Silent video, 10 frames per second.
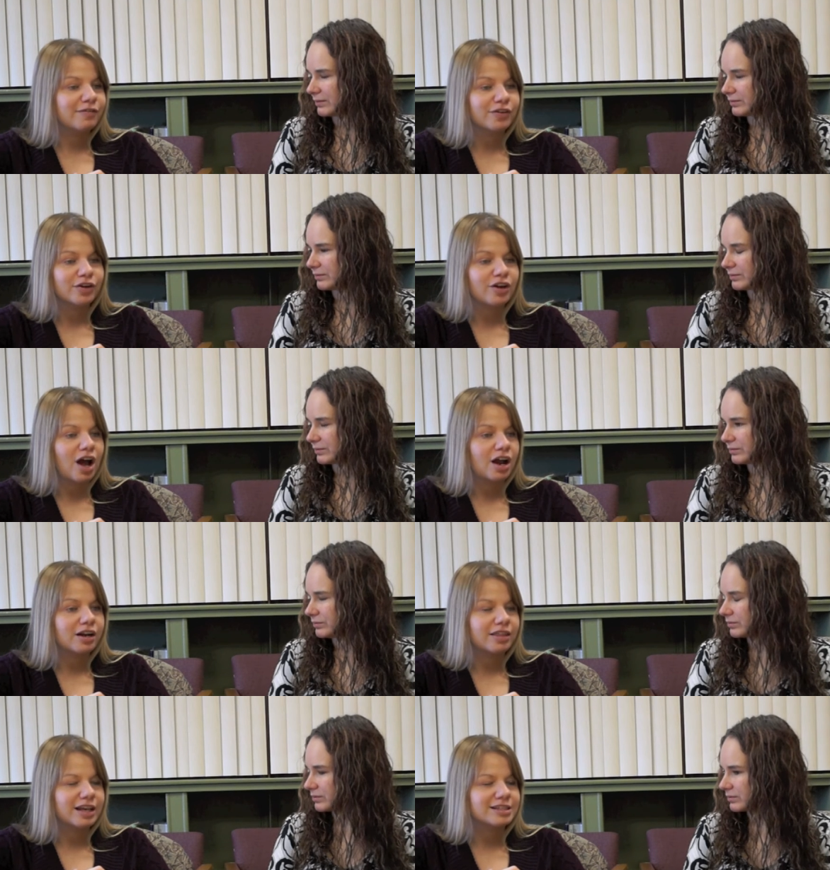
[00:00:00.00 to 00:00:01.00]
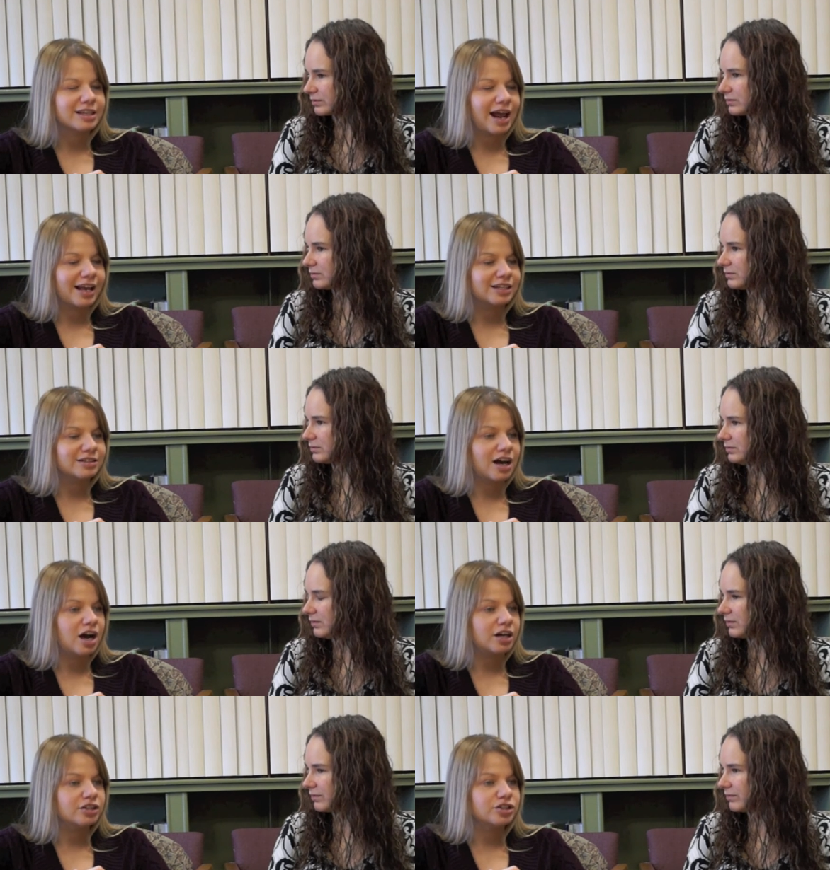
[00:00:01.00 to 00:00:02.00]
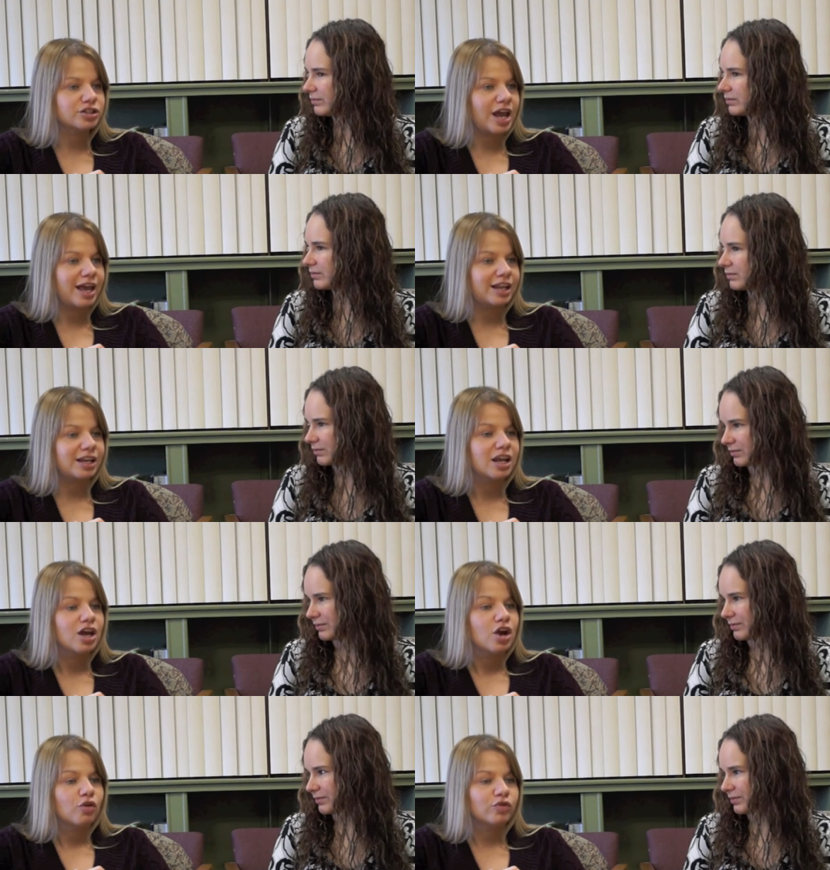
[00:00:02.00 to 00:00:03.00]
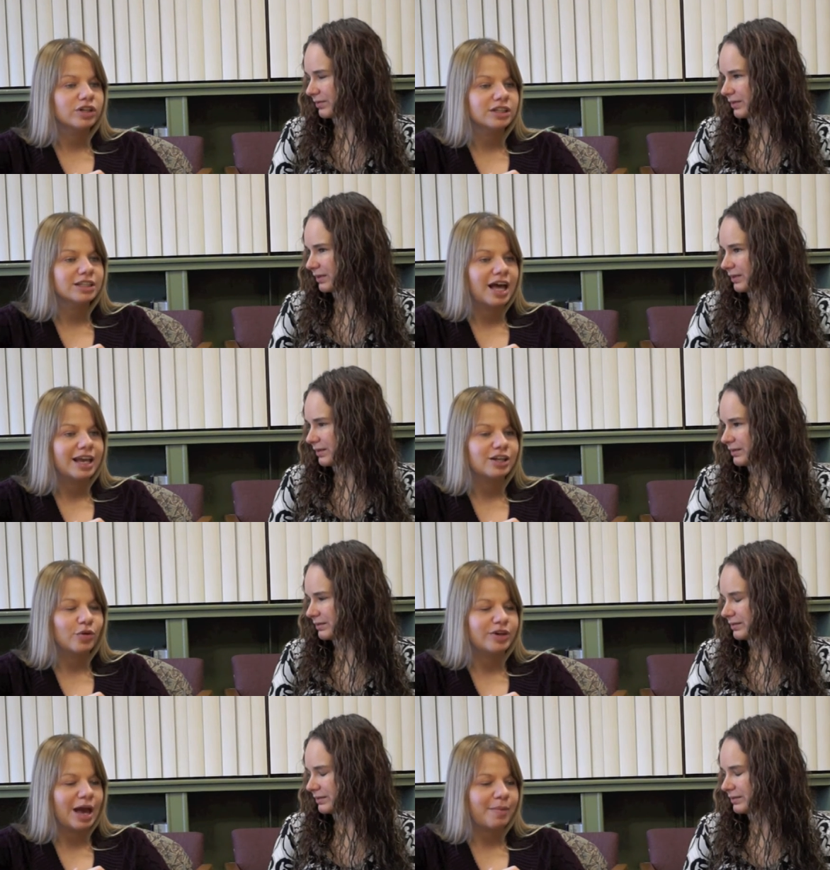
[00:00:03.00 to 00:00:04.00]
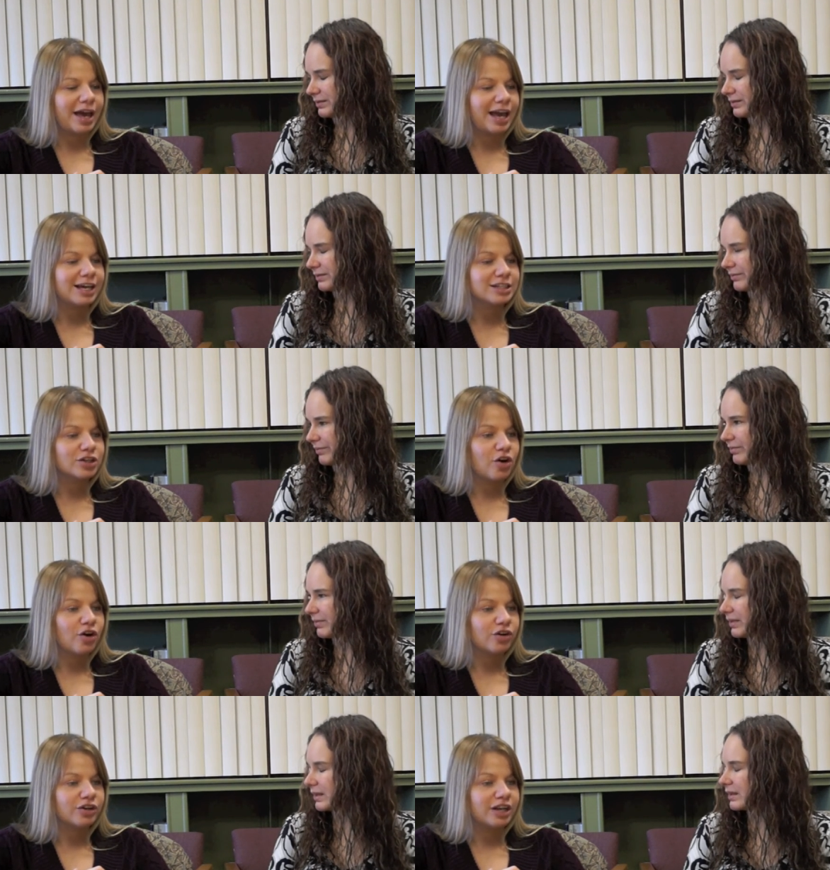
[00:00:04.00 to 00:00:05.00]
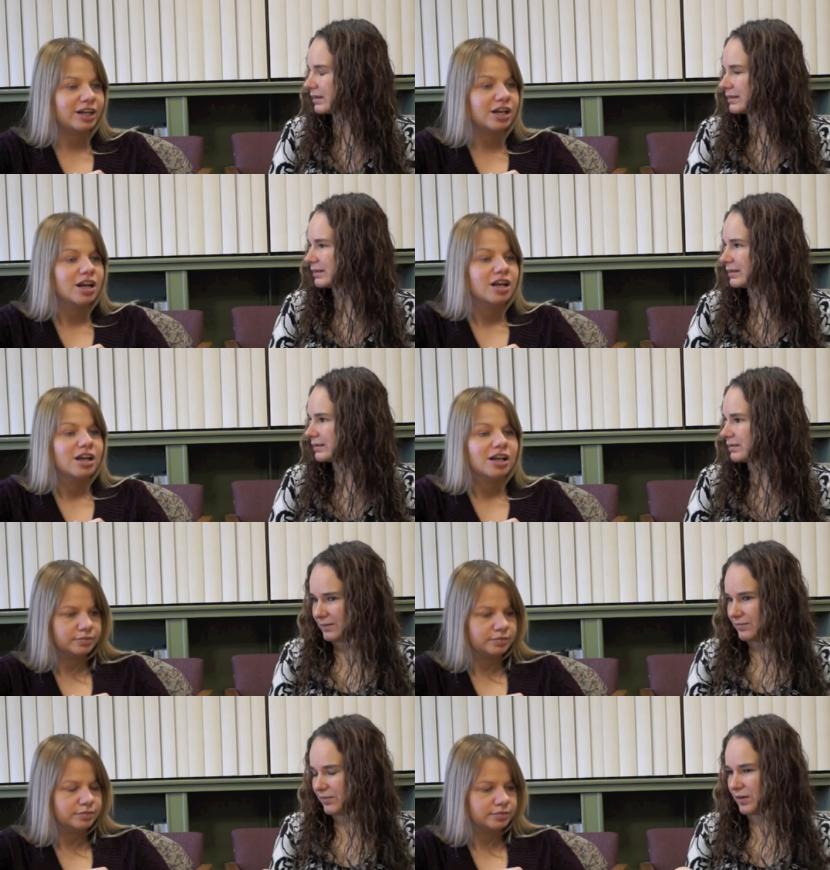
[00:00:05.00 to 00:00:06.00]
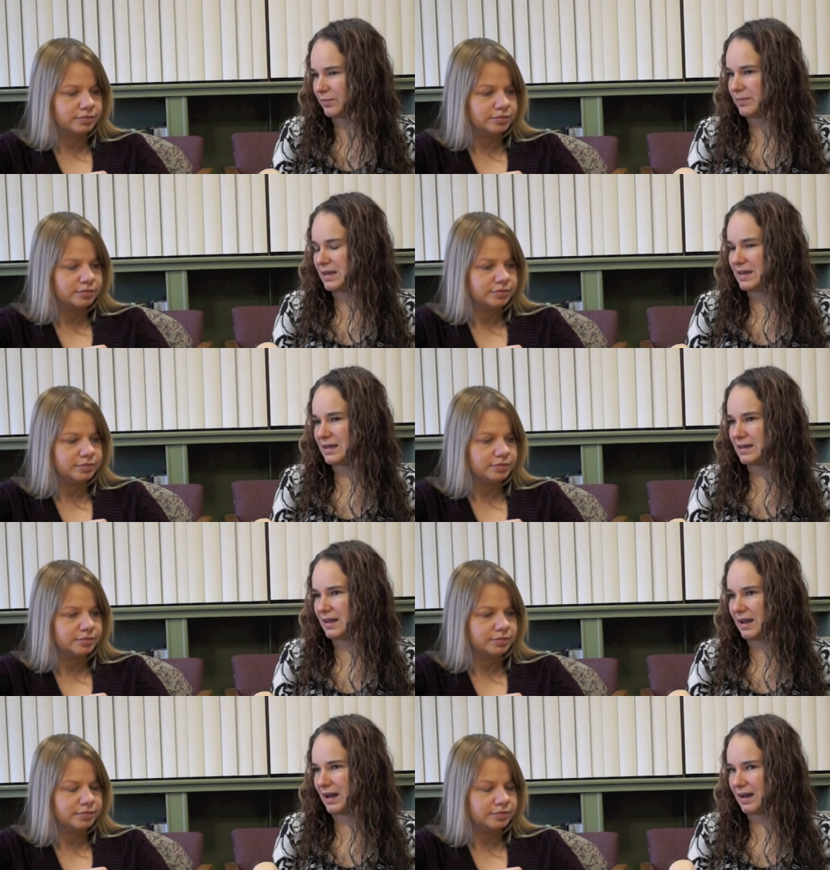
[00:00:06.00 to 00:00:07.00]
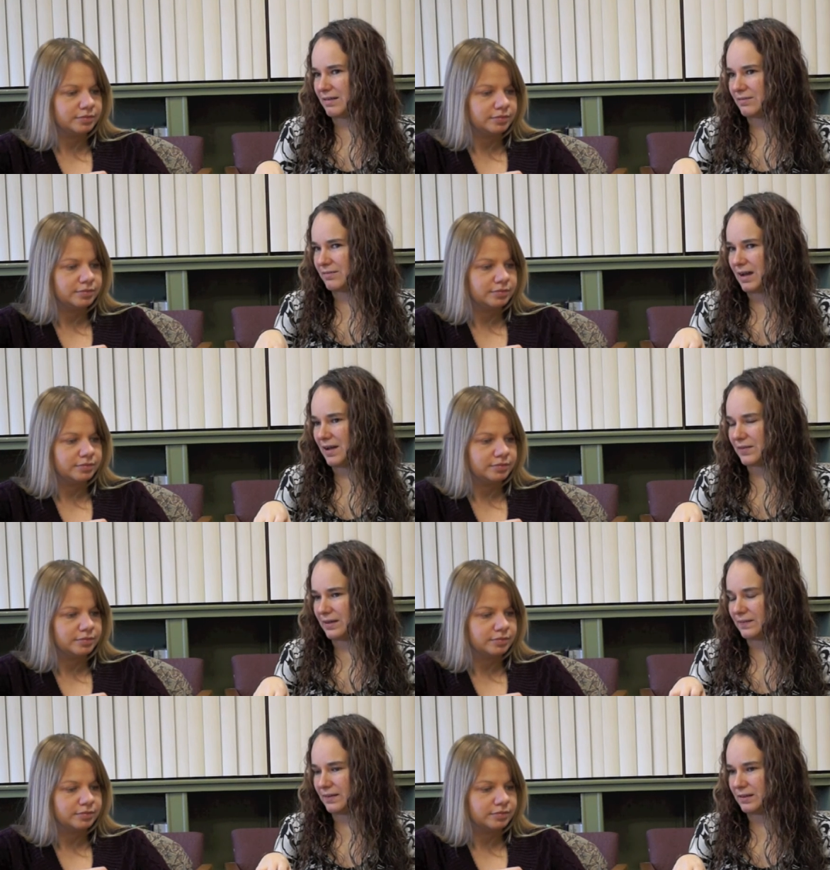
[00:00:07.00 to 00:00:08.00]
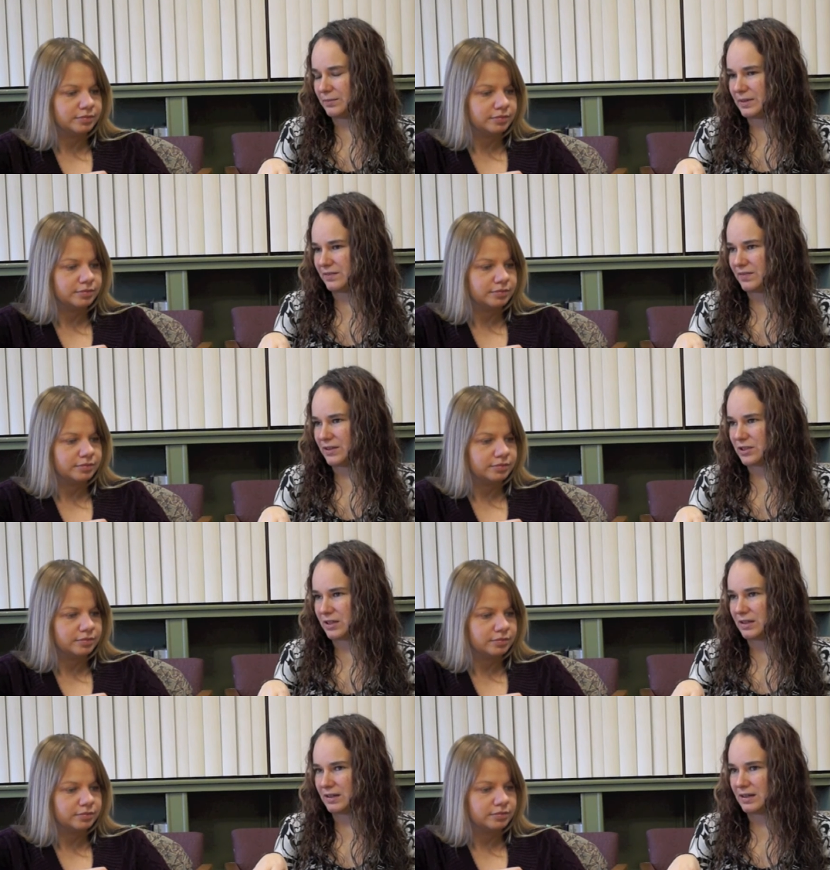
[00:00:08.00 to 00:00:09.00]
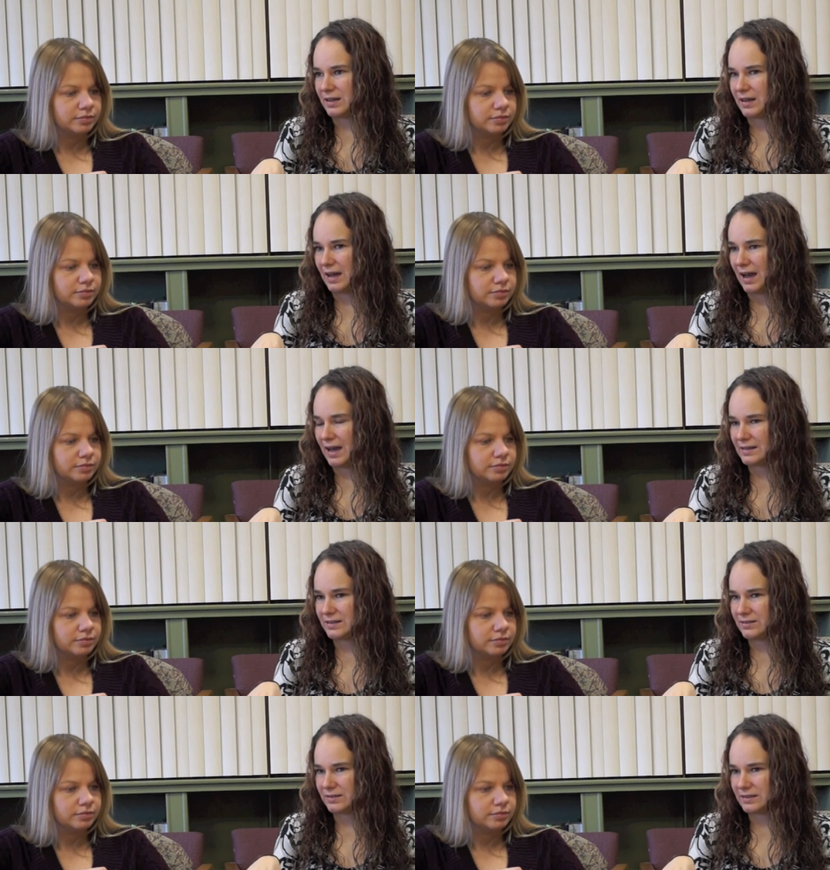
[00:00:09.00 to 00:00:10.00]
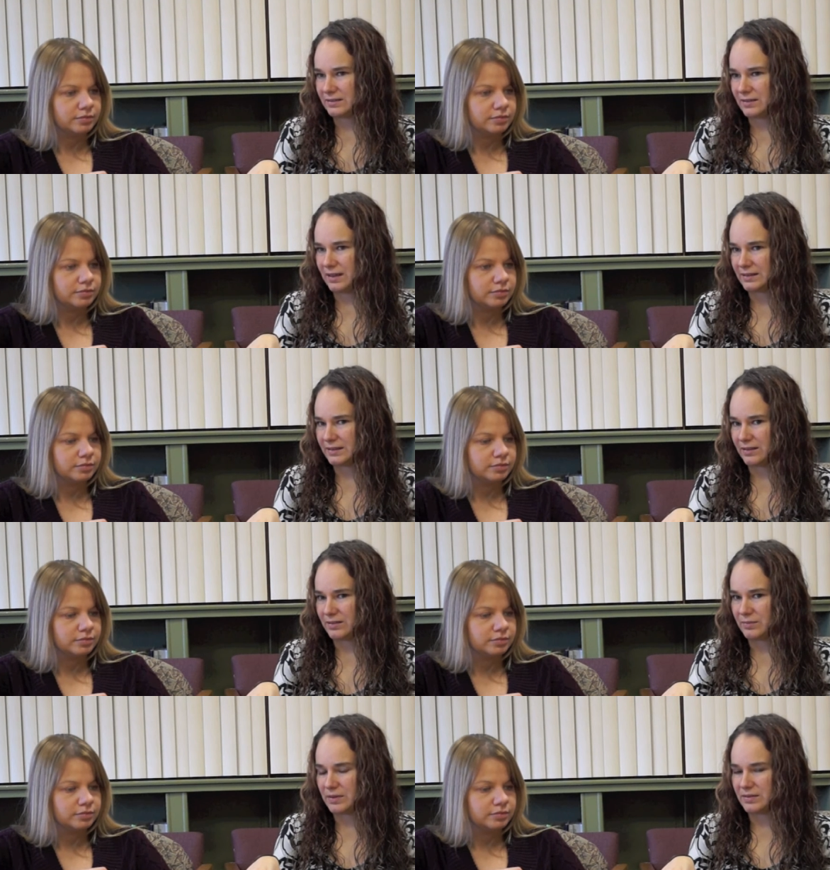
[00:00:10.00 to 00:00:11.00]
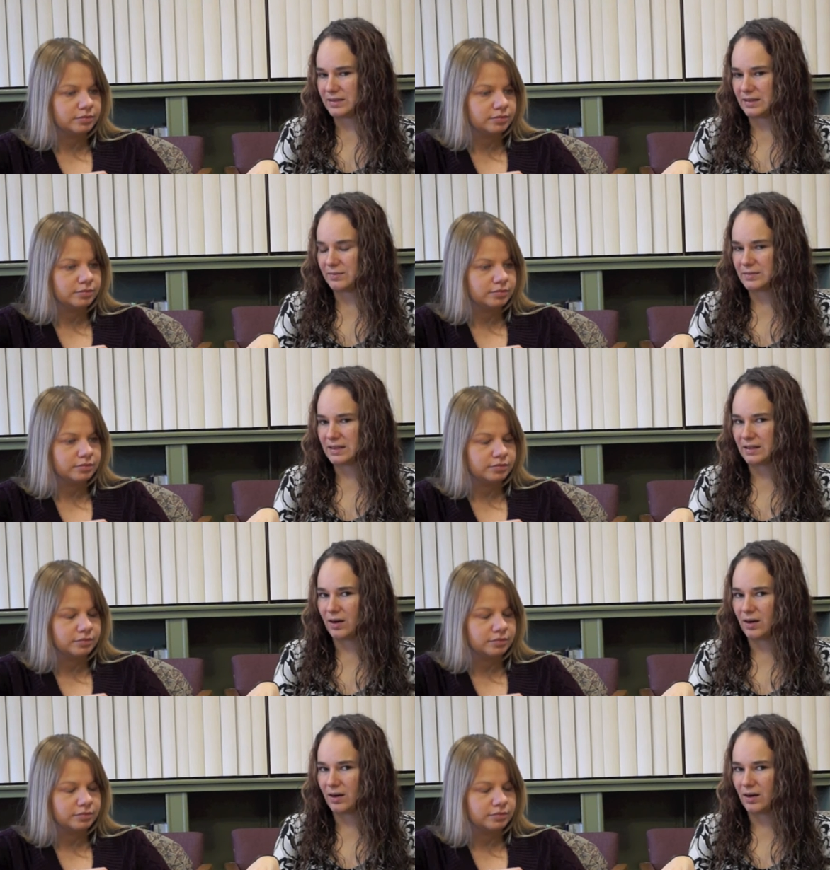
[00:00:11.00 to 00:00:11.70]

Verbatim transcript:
Speaker 1: if they're not things that I can touch and really like, you know, get my hands on and
Speaker 2: for me having a little bit of vision, I do still like to go to museums and